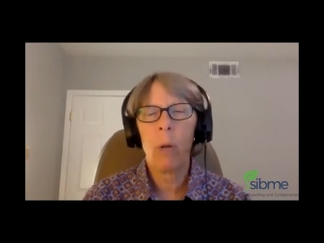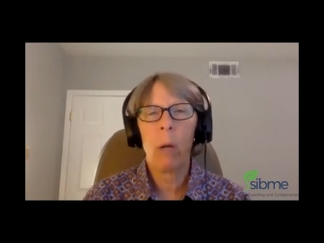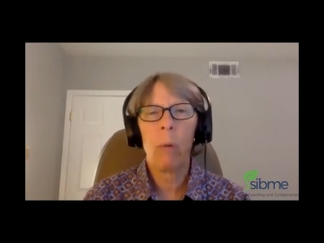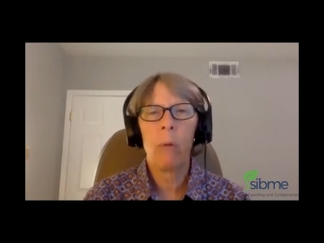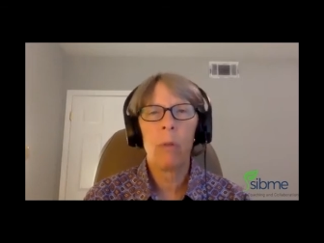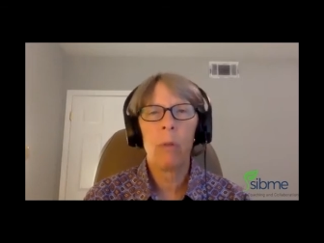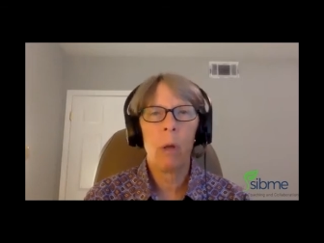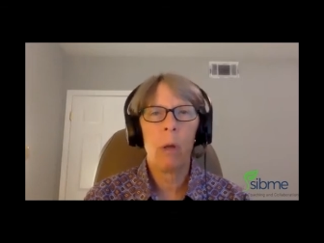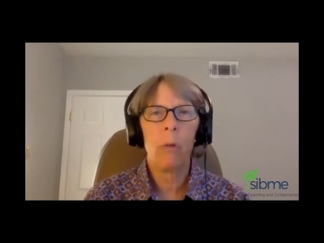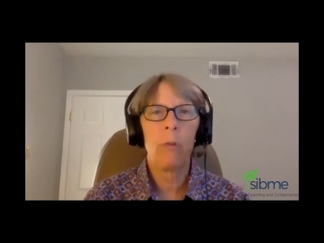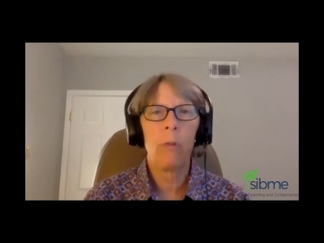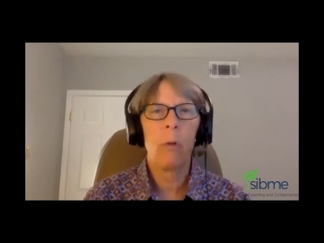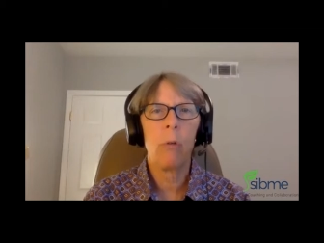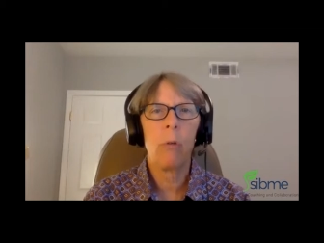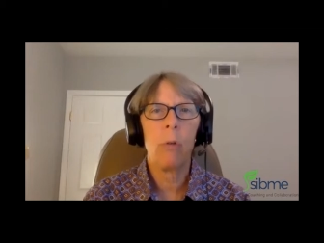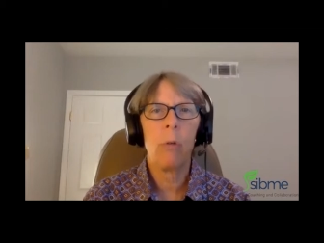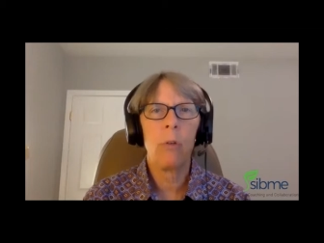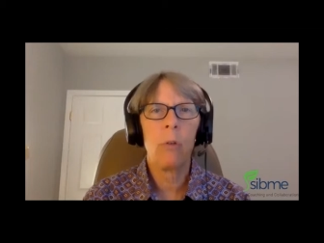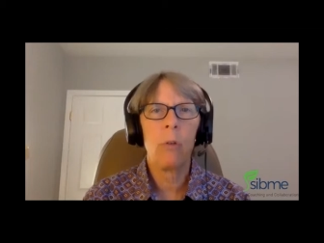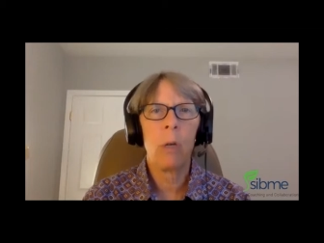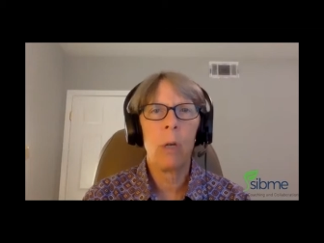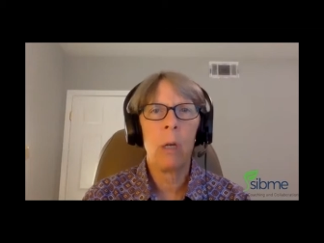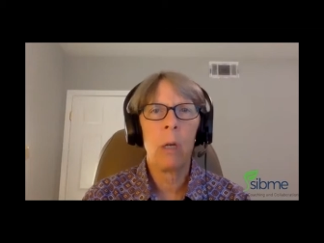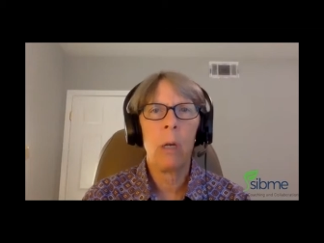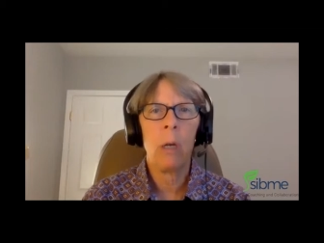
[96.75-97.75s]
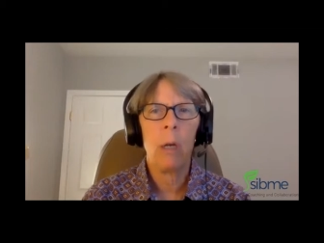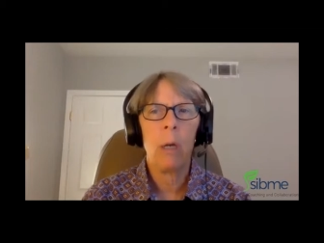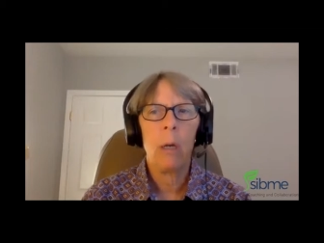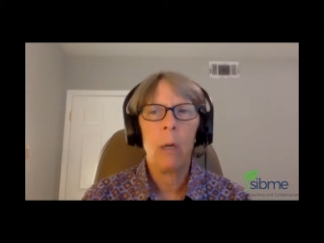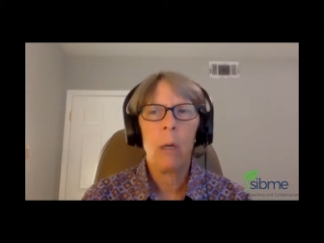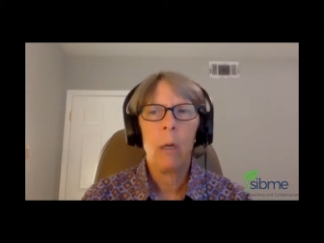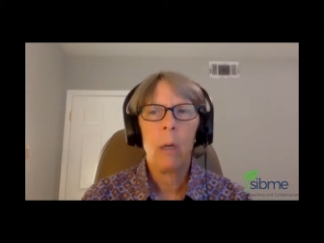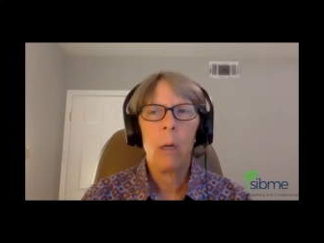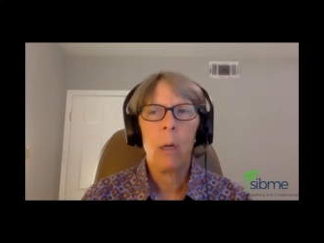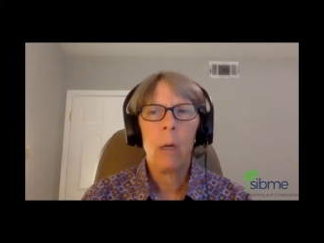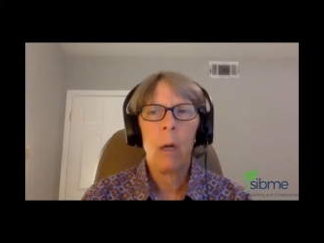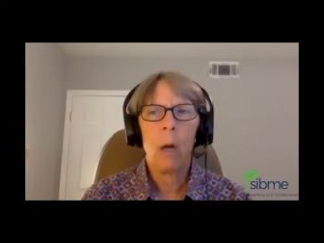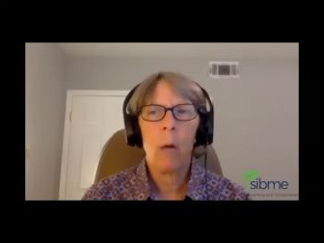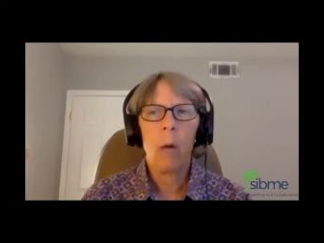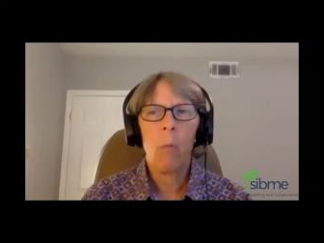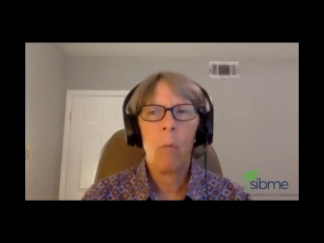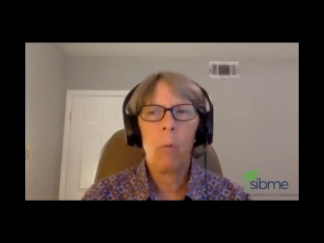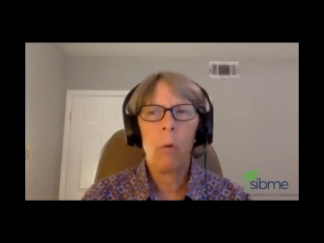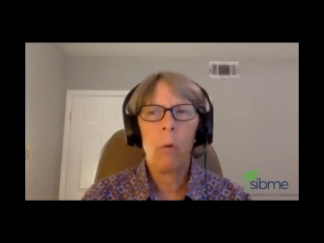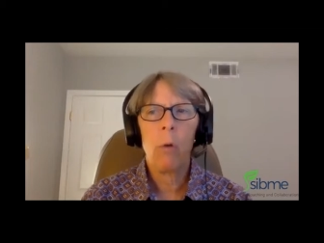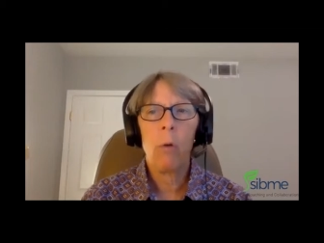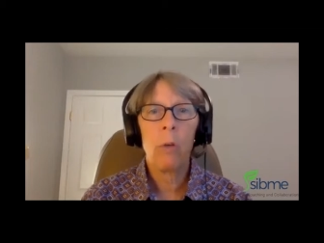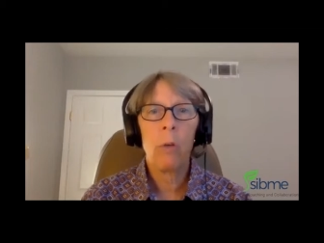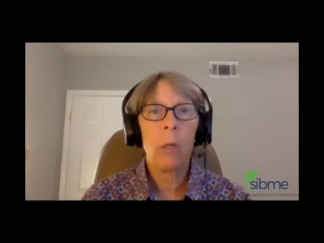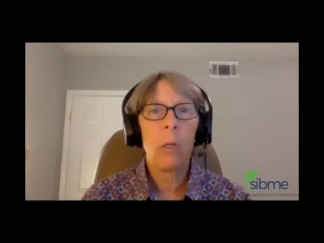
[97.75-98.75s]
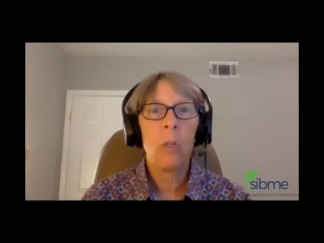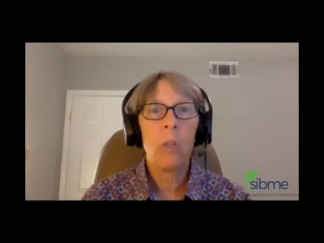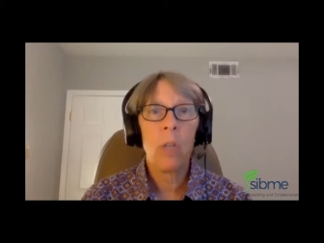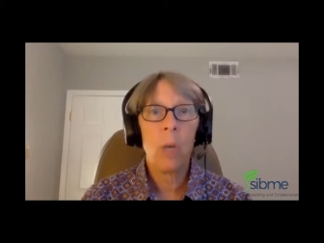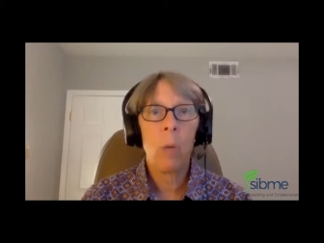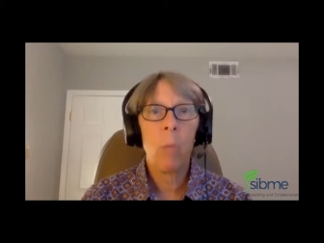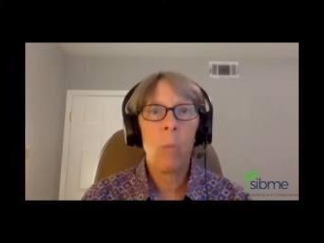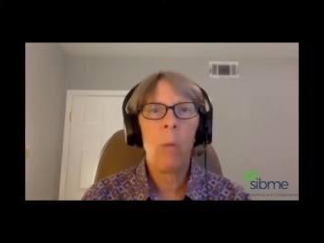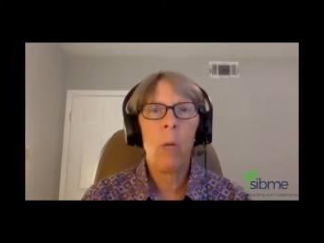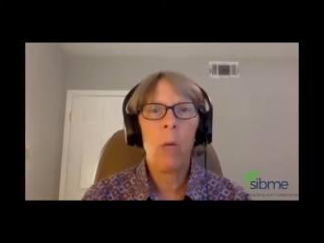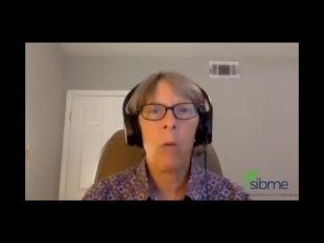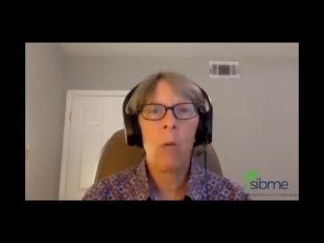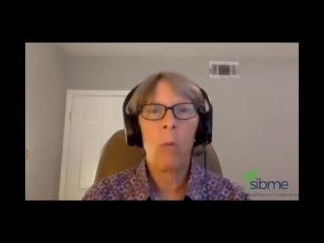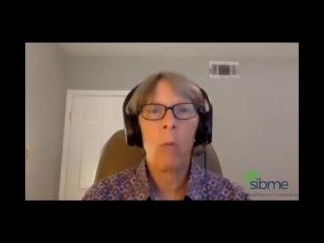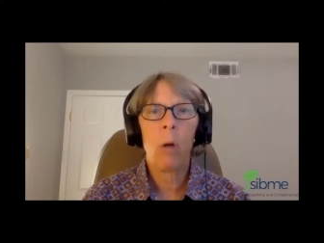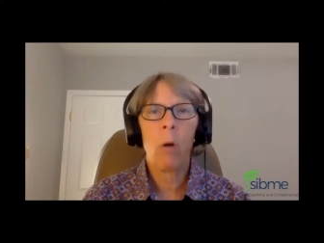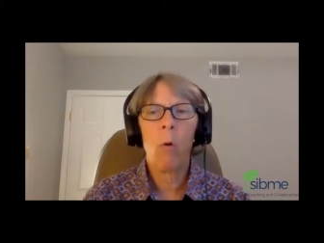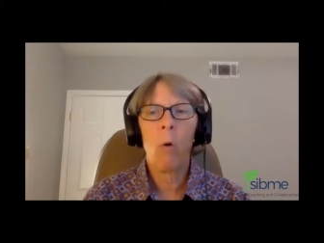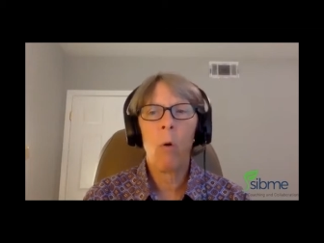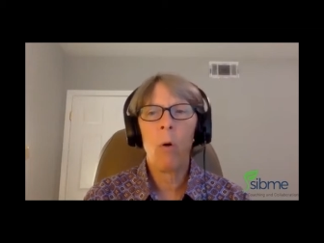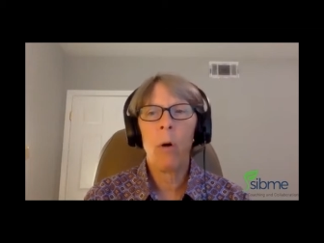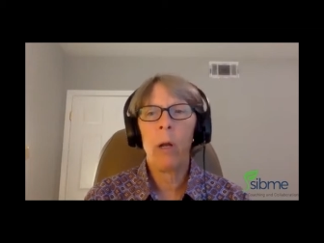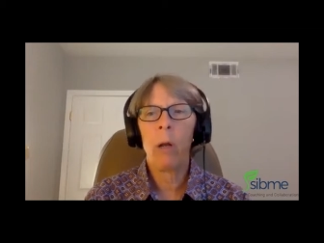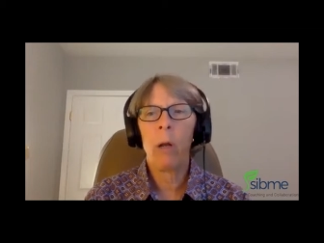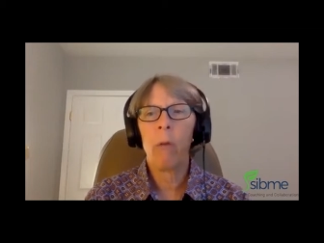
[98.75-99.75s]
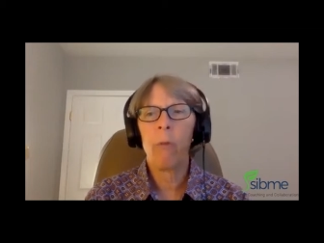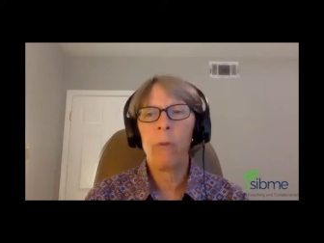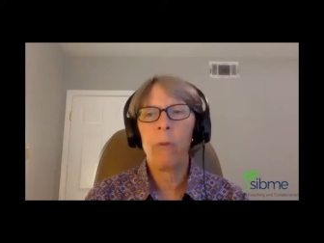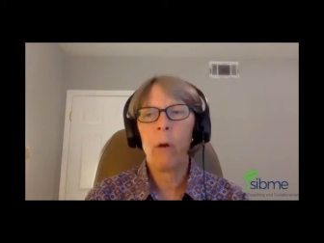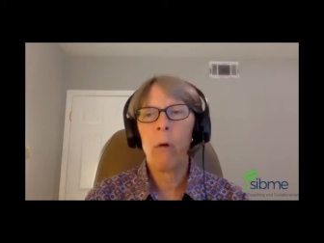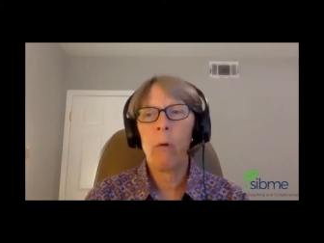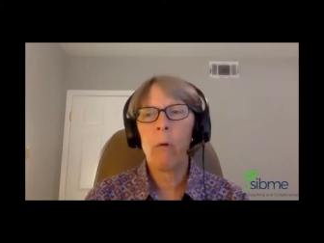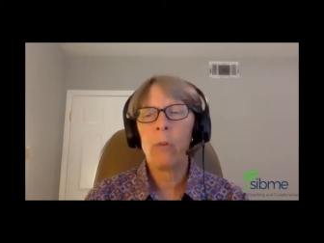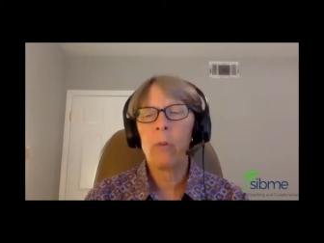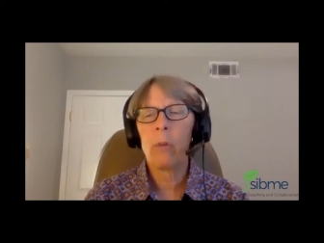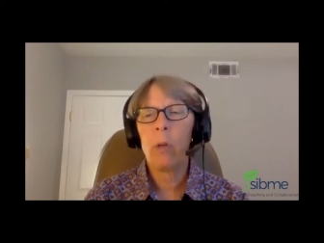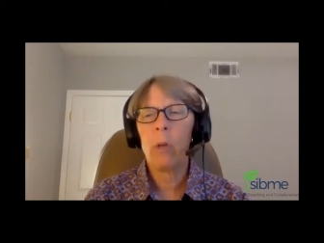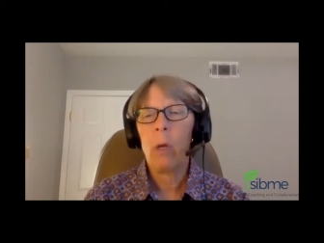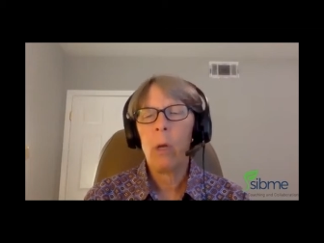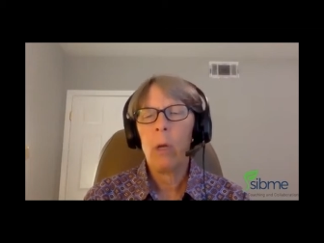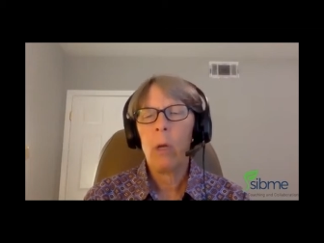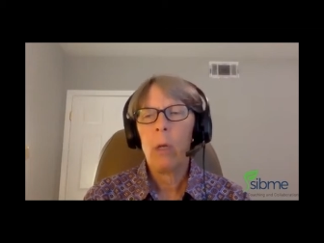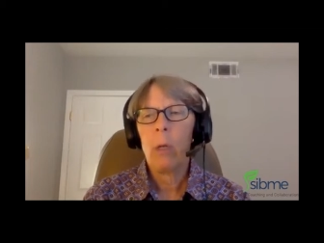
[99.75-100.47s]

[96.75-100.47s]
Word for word: But I was also using uh, using Sibme and recording folks.